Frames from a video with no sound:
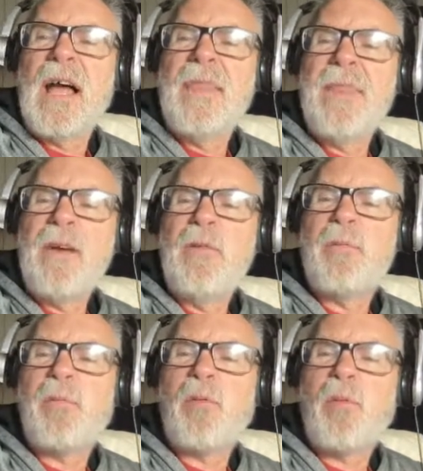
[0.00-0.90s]
I
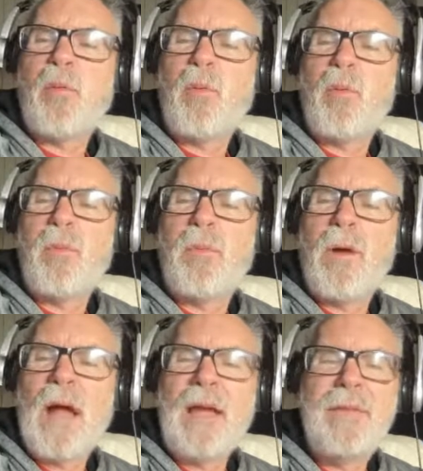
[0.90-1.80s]

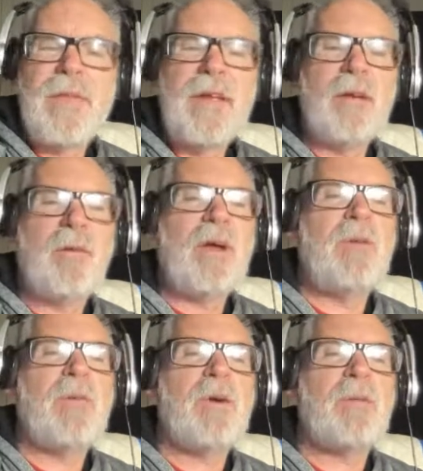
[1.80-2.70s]
think
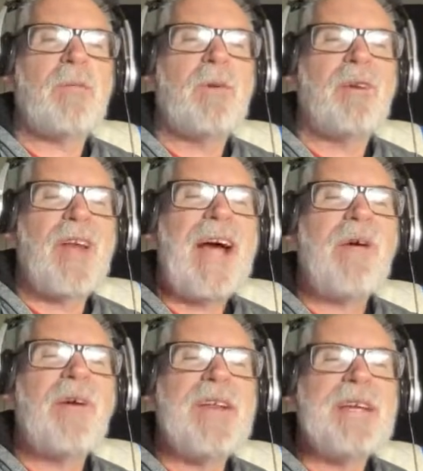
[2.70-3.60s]
we're an
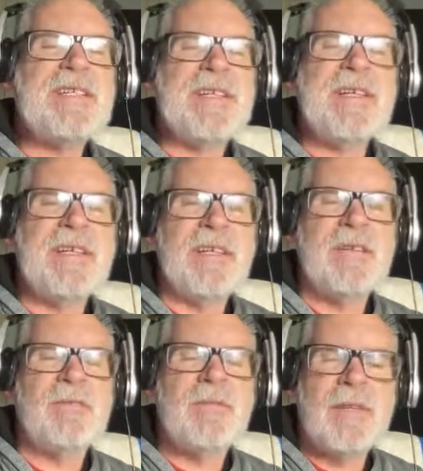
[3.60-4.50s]
hour and 18
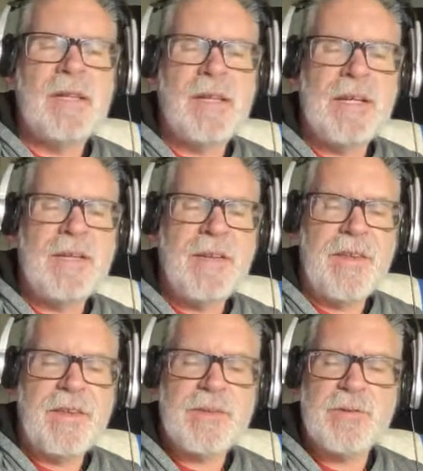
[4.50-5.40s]
in. I didn't
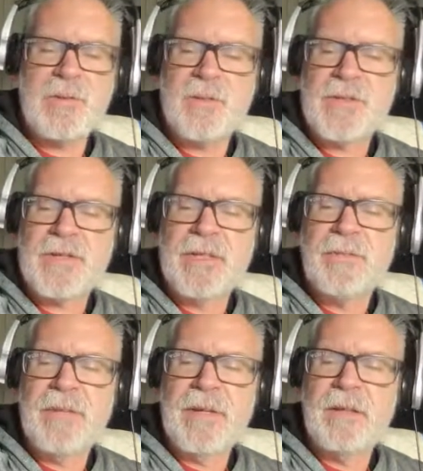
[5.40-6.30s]
think this one was
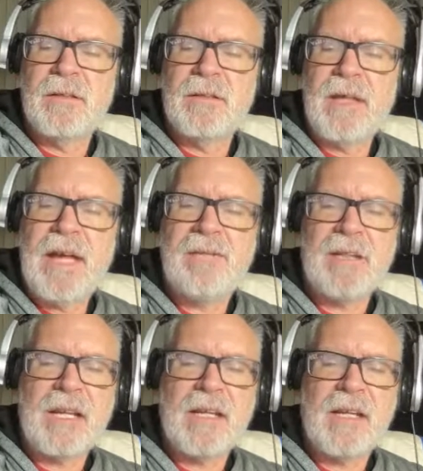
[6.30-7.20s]
going to have a
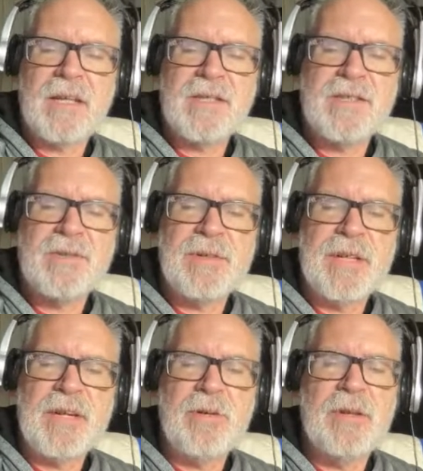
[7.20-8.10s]
lot of legs to it
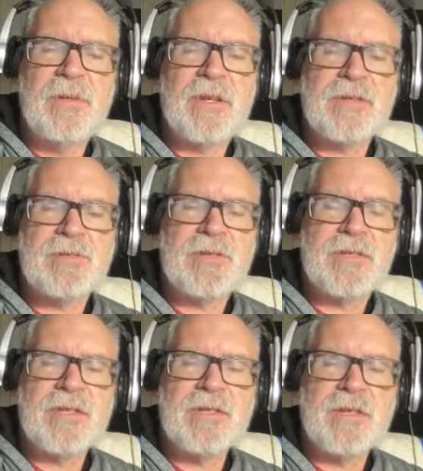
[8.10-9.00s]
anyway, because it was
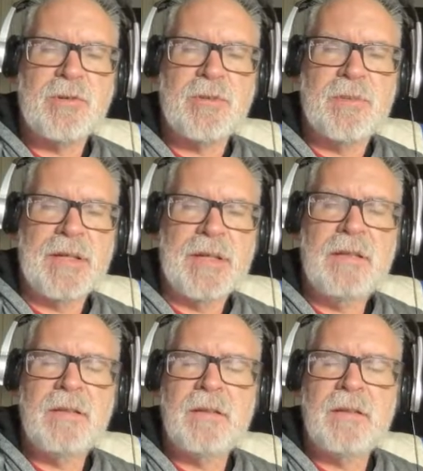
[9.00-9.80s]
just you and me.